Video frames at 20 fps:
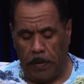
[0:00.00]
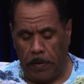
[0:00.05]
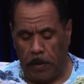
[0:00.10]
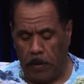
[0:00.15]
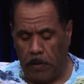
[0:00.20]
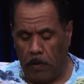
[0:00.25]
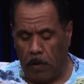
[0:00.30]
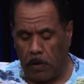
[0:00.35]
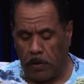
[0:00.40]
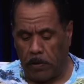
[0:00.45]

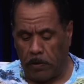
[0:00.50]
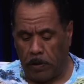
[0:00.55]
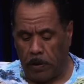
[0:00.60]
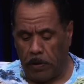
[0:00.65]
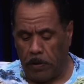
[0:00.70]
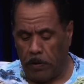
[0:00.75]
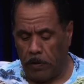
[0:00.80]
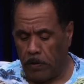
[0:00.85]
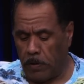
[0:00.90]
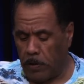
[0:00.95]
you also
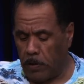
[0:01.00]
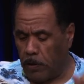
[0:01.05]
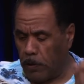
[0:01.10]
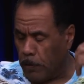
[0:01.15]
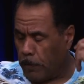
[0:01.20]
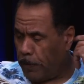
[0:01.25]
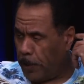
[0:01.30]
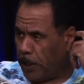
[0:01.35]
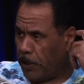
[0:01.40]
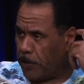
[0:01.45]
can use the
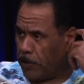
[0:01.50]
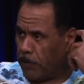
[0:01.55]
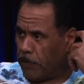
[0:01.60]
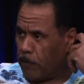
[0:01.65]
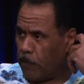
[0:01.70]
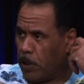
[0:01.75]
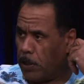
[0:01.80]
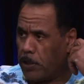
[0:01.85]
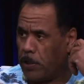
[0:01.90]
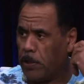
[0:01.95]

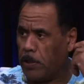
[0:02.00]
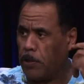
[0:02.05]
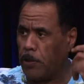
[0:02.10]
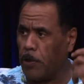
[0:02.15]
Herbation-Runson